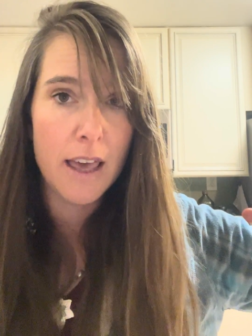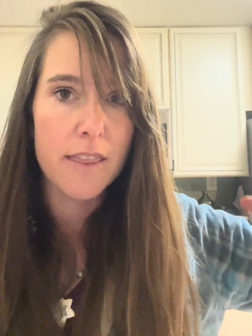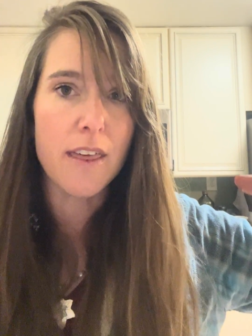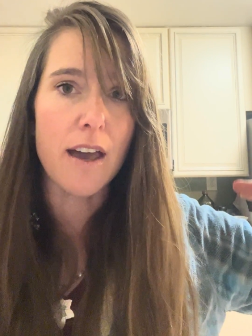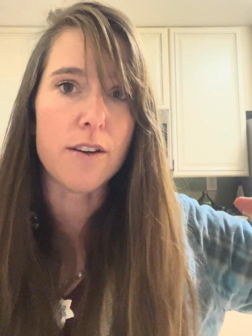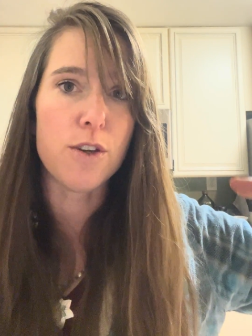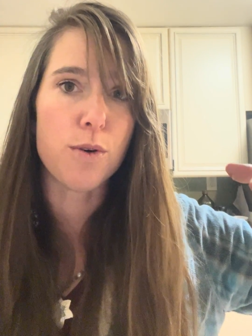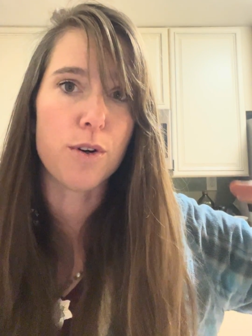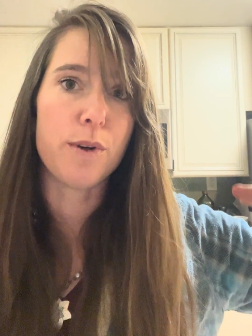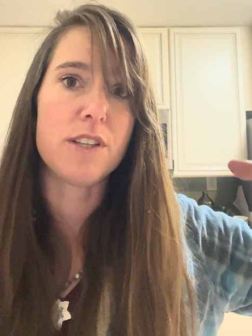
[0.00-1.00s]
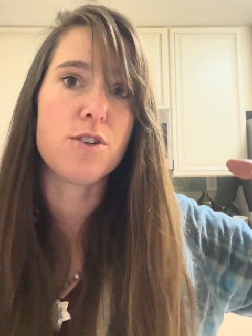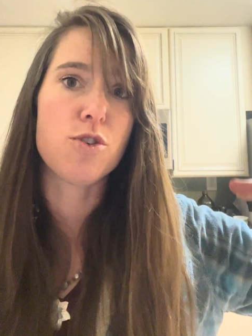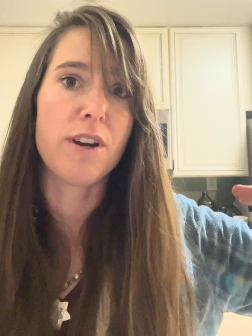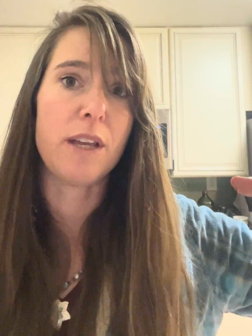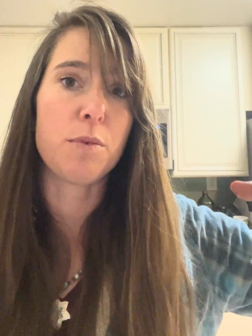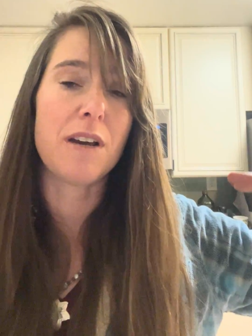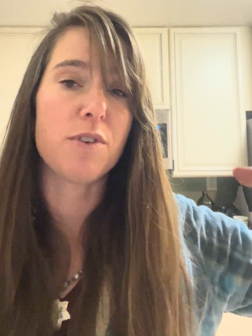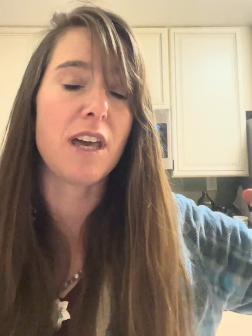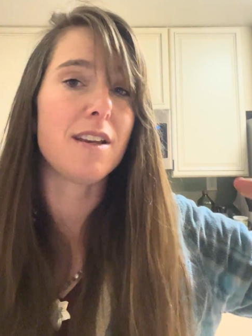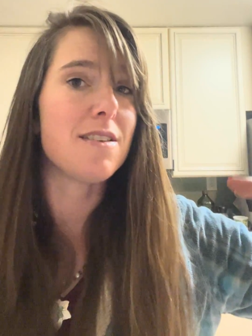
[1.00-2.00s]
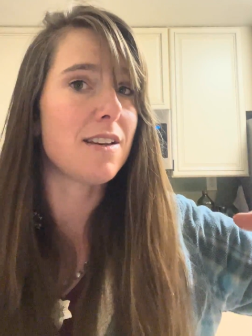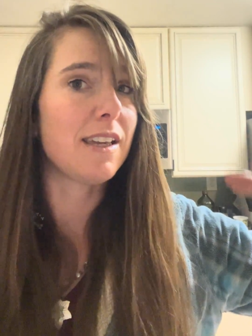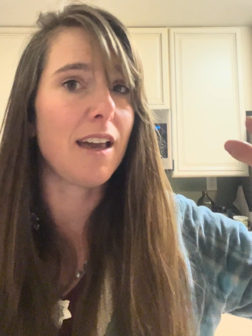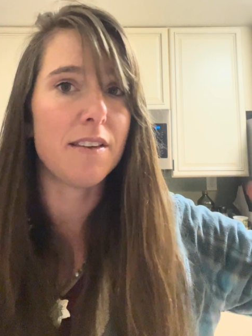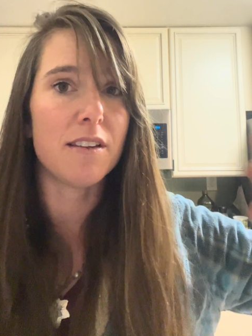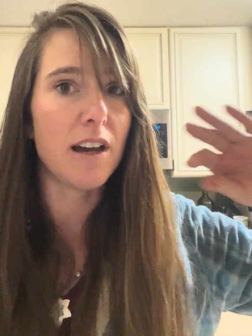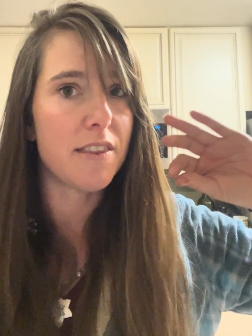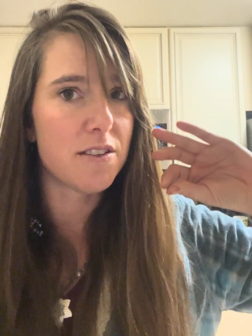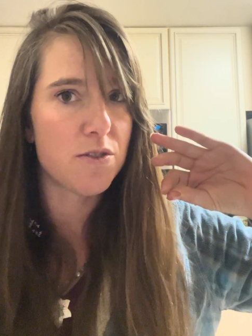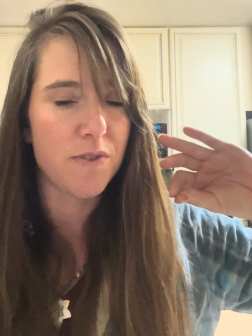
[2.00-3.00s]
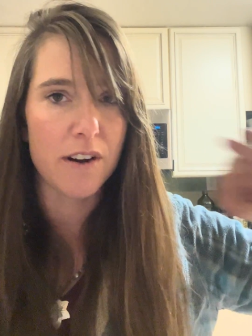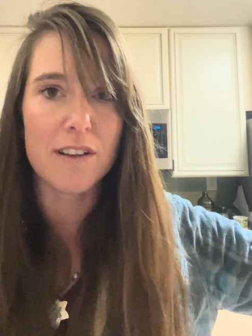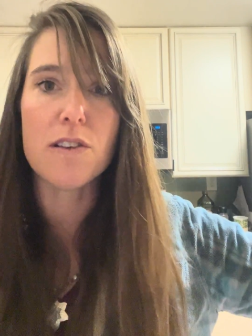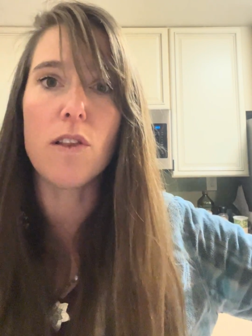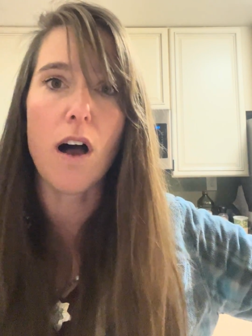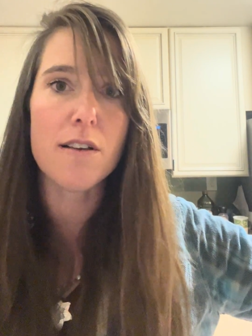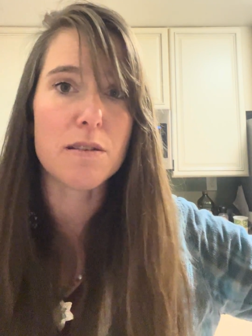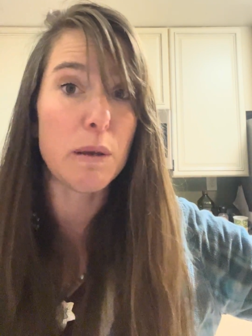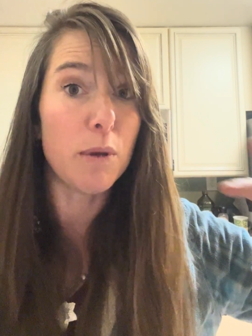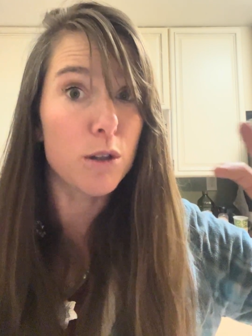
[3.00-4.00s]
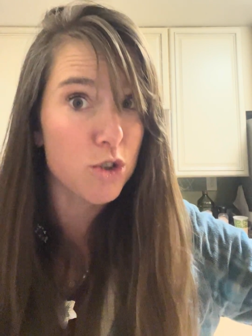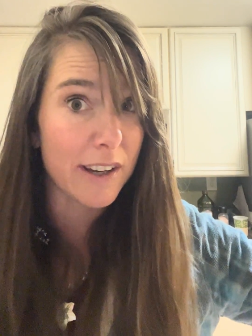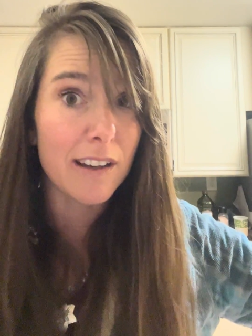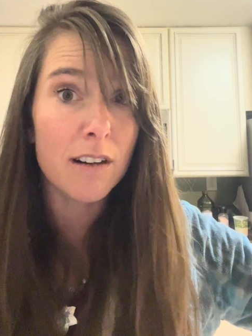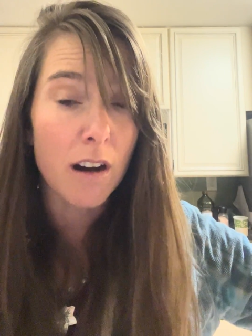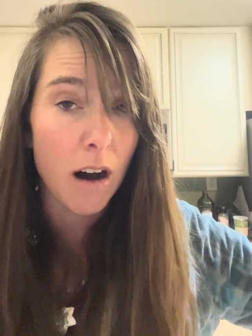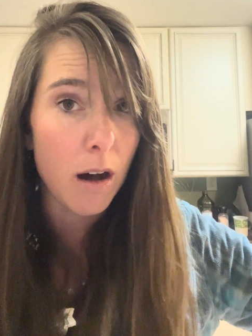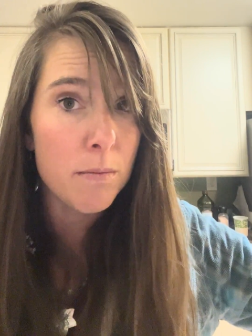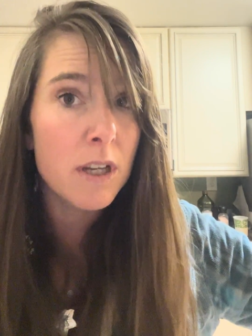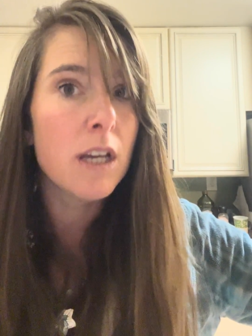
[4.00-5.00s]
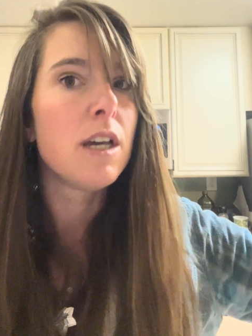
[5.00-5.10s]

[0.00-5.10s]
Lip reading: that you're going to train, whatever that is. And again, this varies a lot. Some people are training on Calm.